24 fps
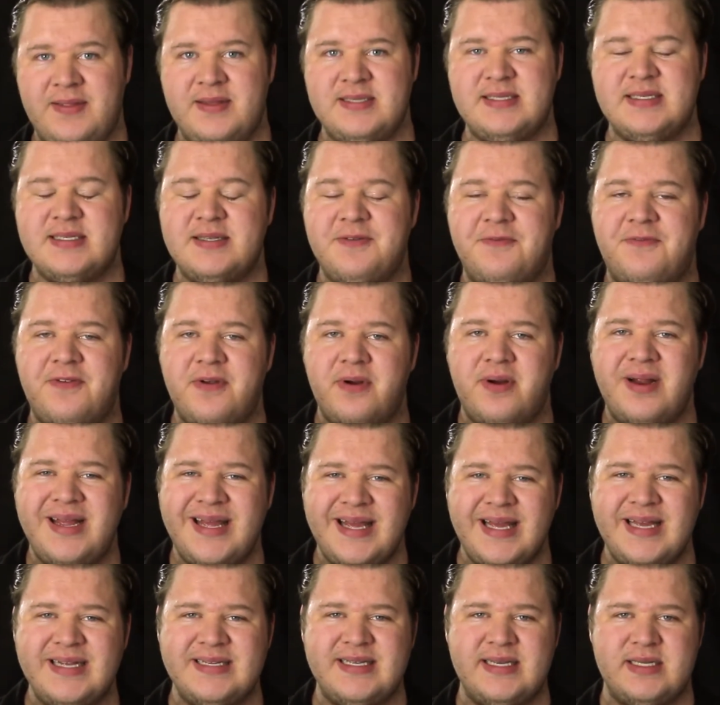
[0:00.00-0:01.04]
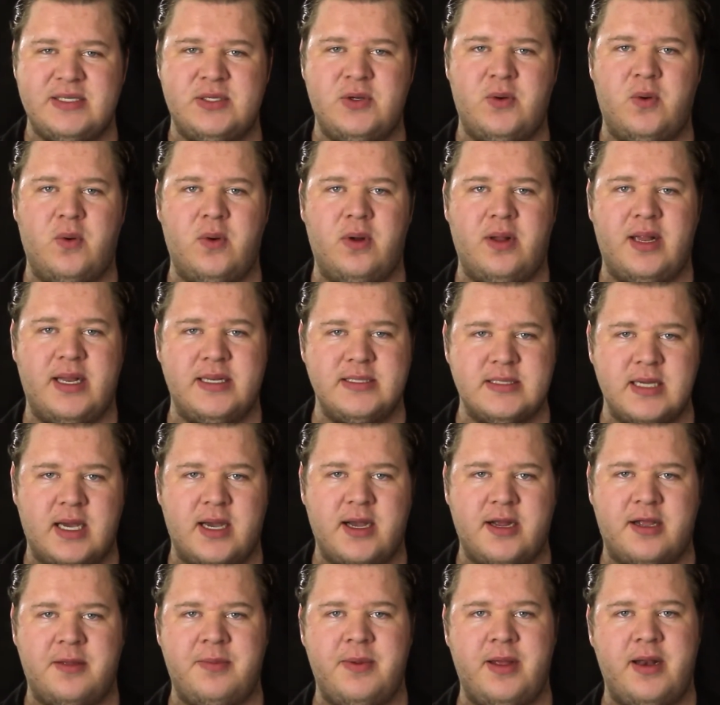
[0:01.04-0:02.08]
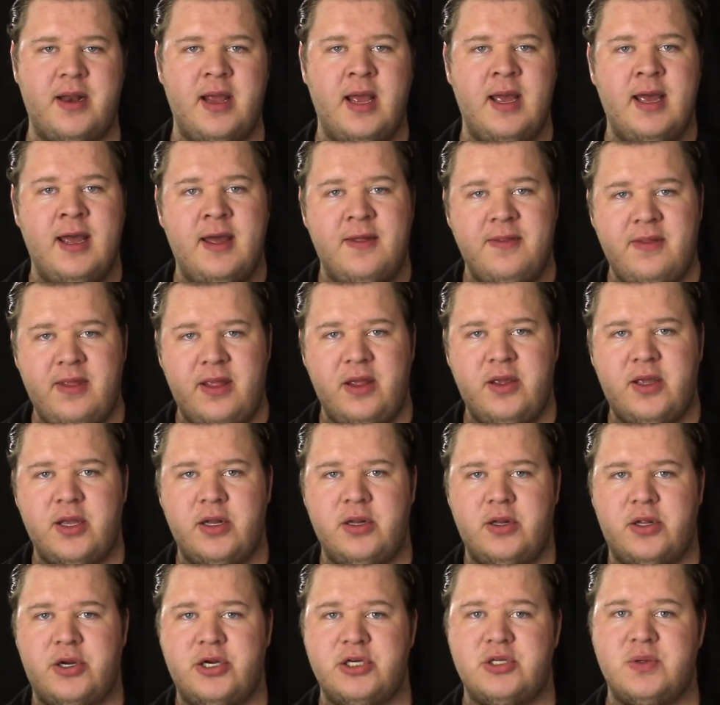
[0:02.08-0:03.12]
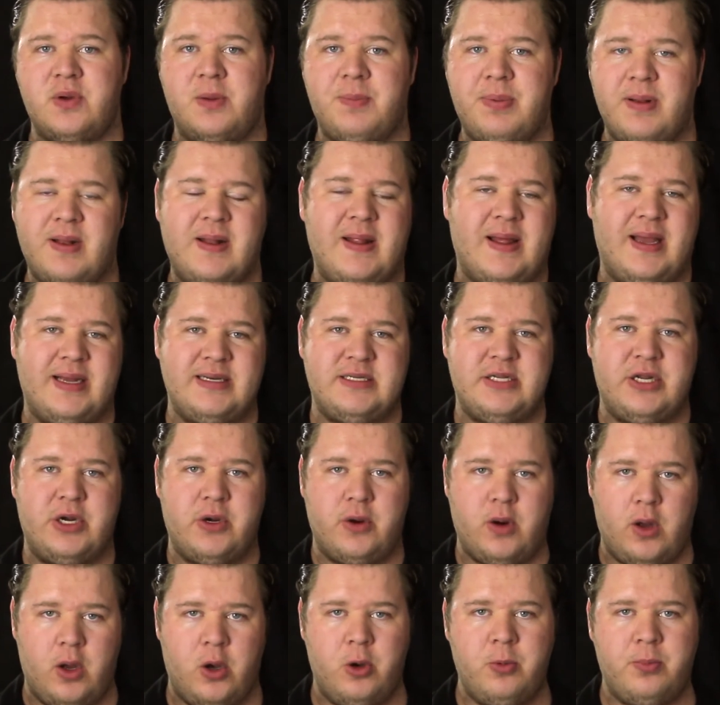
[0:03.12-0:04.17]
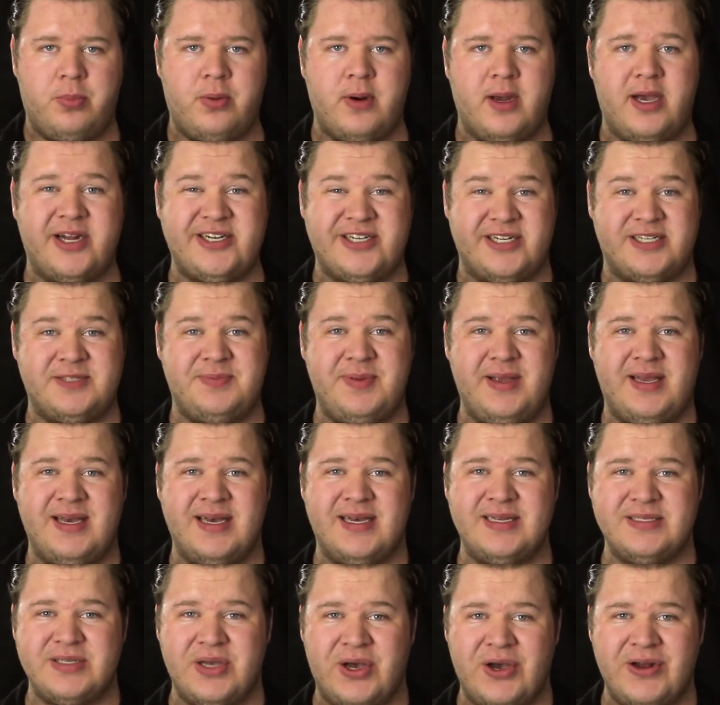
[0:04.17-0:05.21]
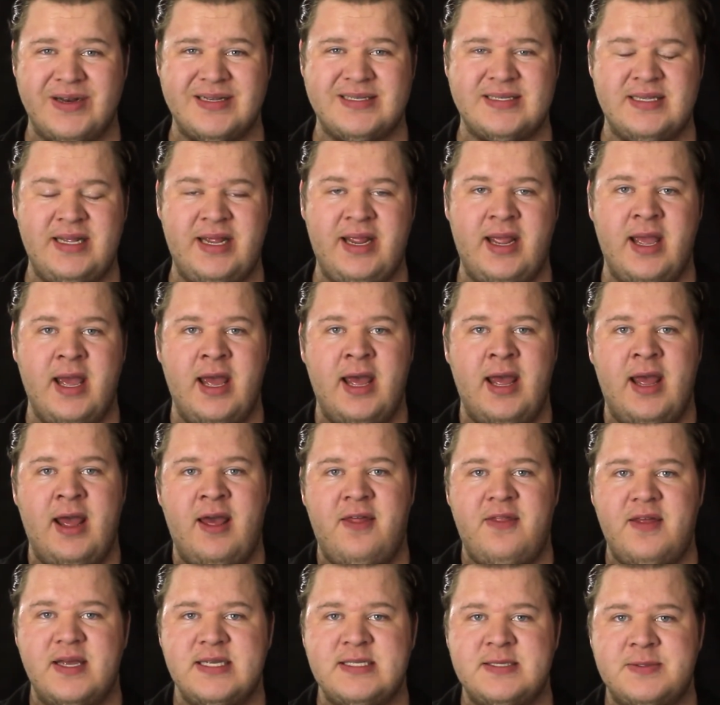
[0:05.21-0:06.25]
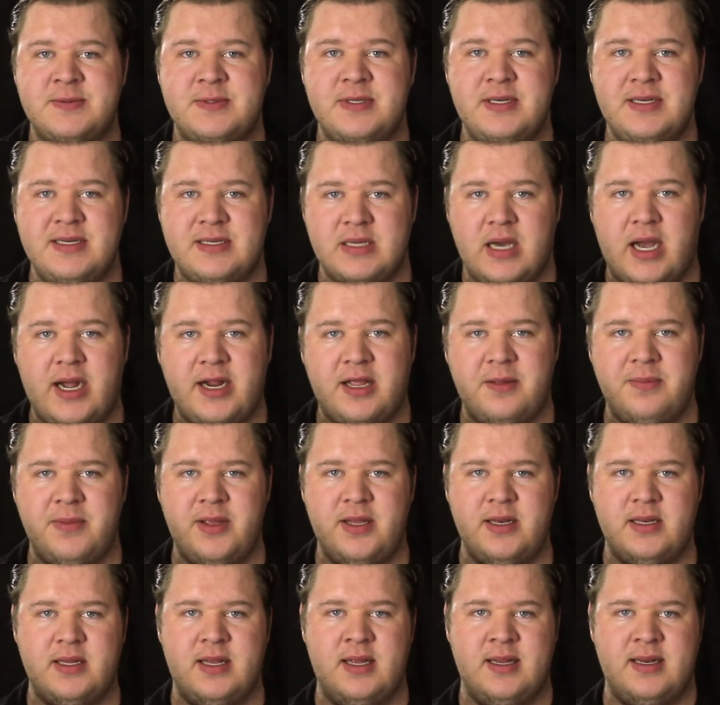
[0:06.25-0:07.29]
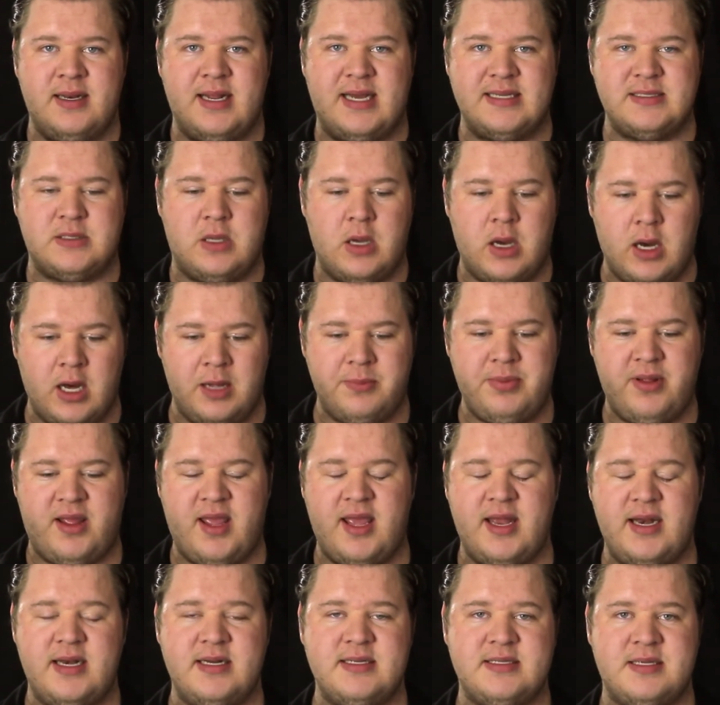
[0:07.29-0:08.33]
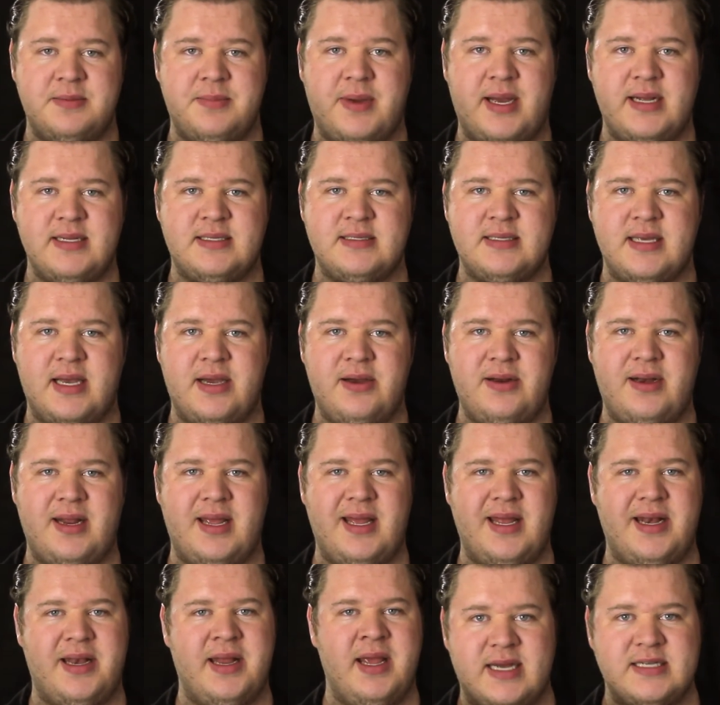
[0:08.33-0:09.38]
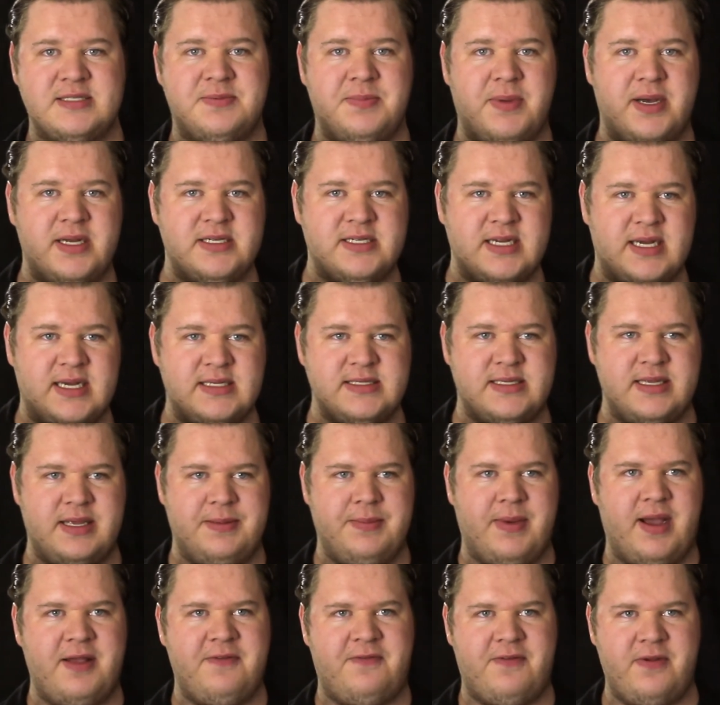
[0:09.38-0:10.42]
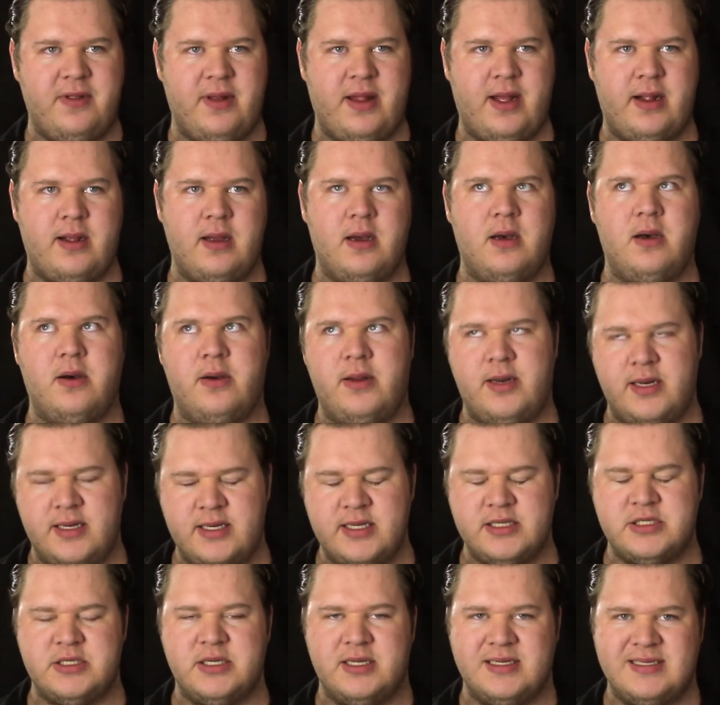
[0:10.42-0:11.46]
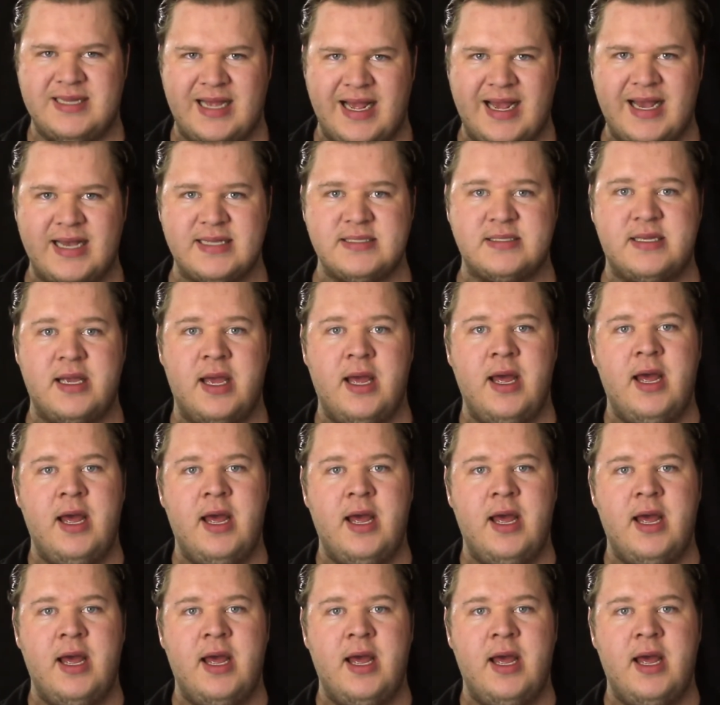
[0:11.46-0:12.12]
This is a very easy tool and document that you can learn to apply to your own projects because honestly, this document, as complicated as it might sound, and as much as it might feel like, oh, an additional task,